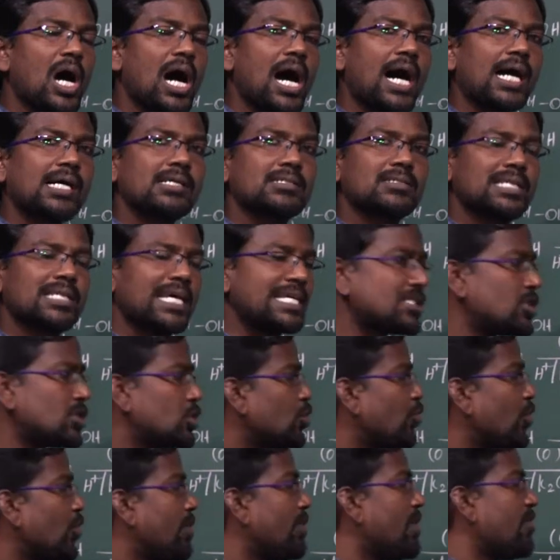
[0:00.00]
oxidized
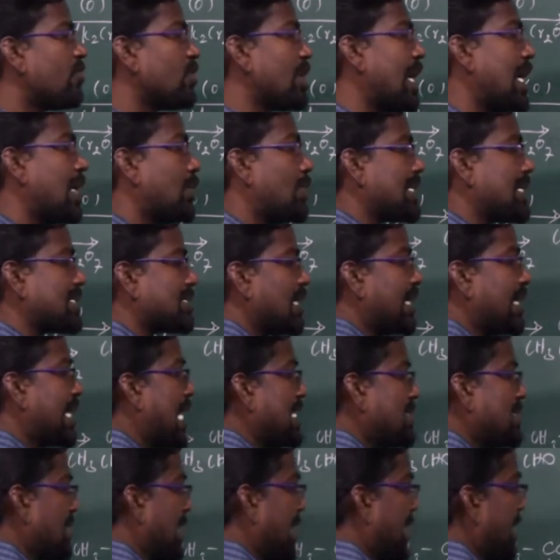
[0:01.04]
to form of carboxylic
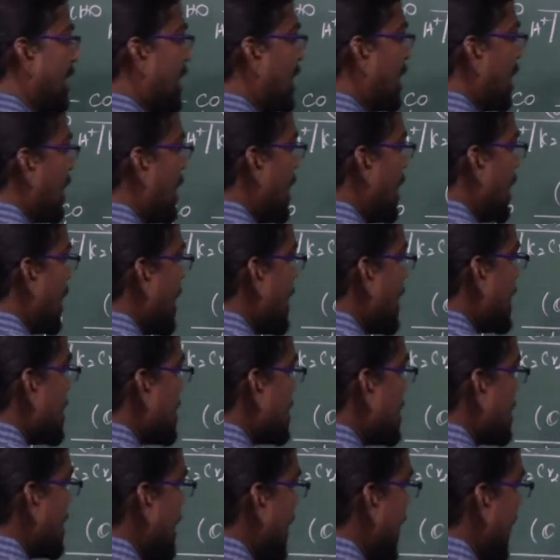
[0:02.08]
acid,
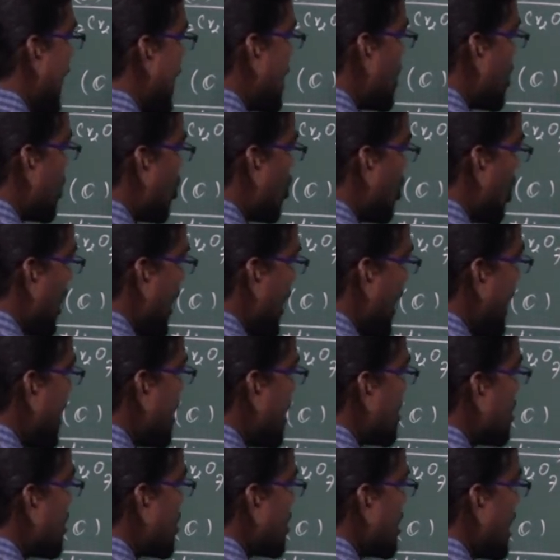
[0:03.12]

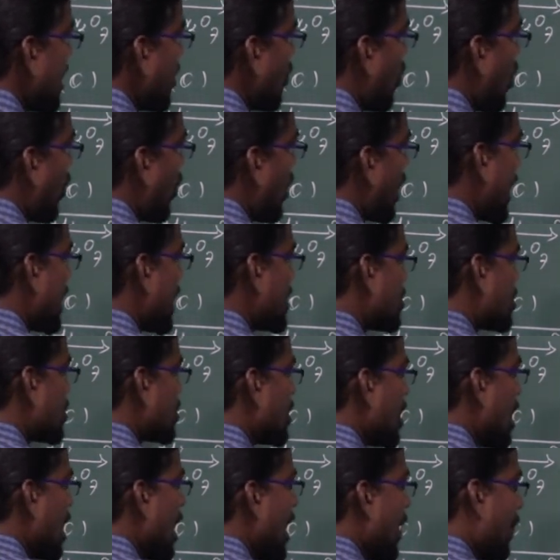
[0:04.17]

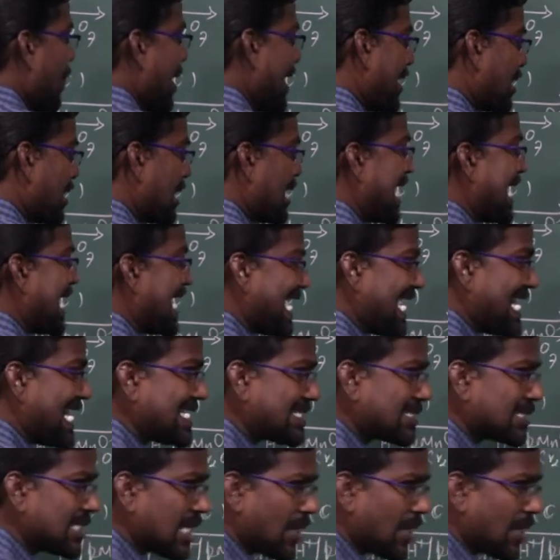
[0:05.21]
CH3COOH, but less